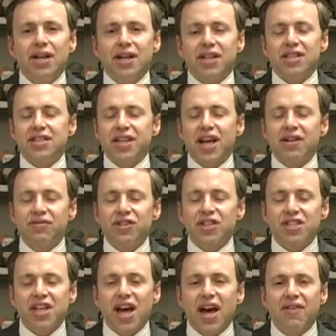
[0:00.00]
Instead of
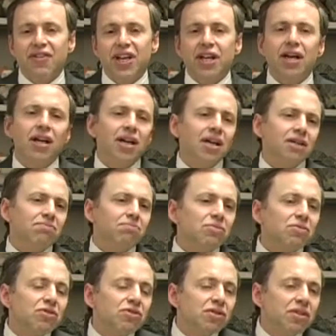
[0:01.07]
just having
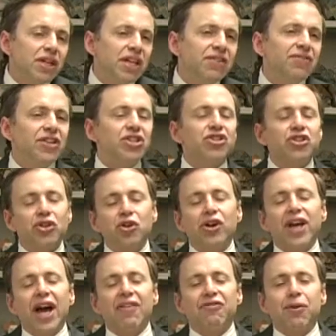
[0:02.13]
cleavage to look
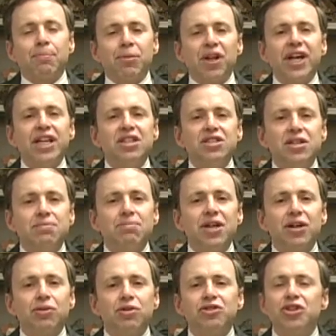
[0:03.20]
at for planes and
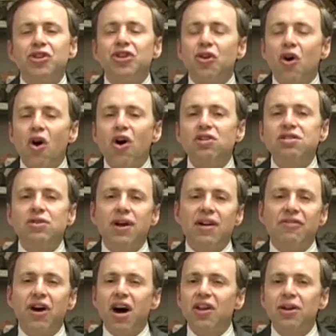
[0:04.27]
minerals, you can also have
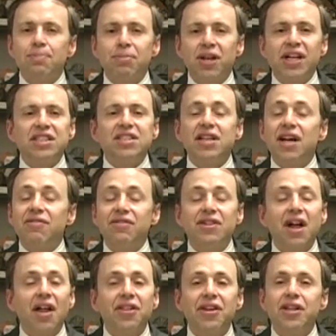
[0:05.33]
other planes that have
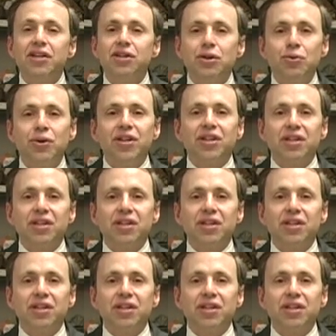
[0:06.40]
nothing to do with